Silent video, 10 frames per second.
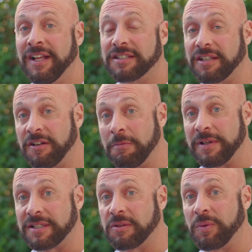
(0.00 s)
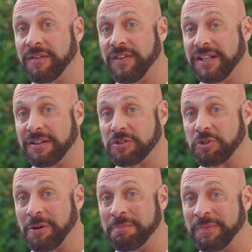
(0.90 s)
so you don't miss when the videos
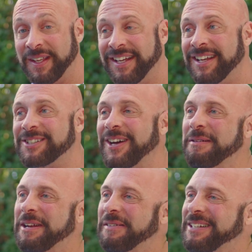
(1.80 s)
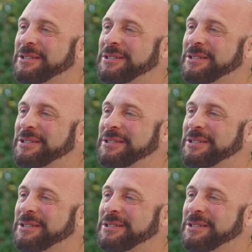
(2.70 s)
drop. So anyway,